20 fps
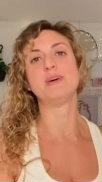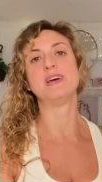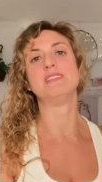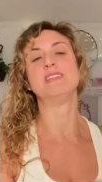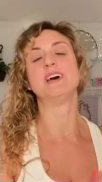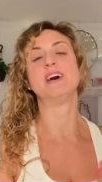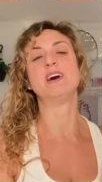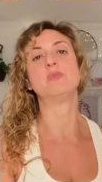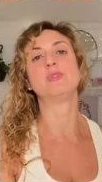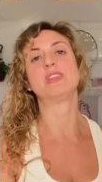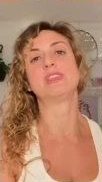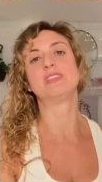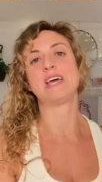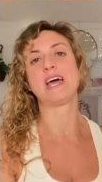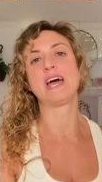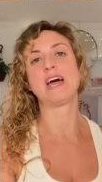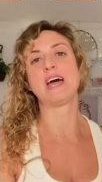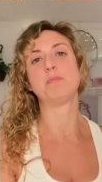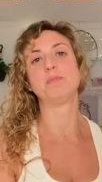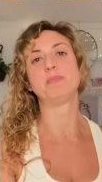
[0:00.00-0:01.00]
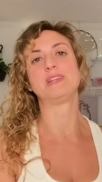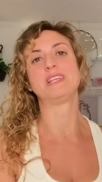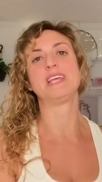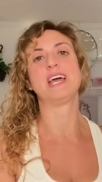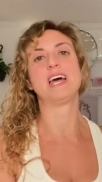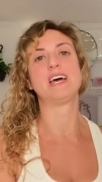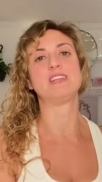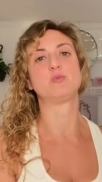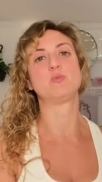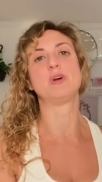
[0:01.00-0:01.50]
And not only that, but he
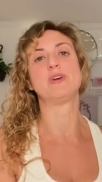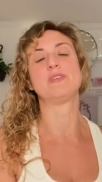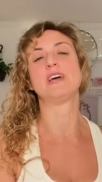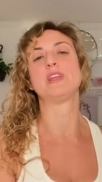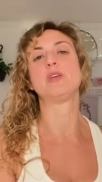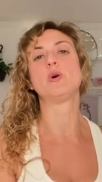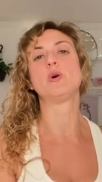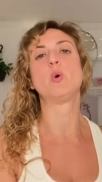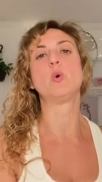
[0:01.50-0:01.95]
had to wear that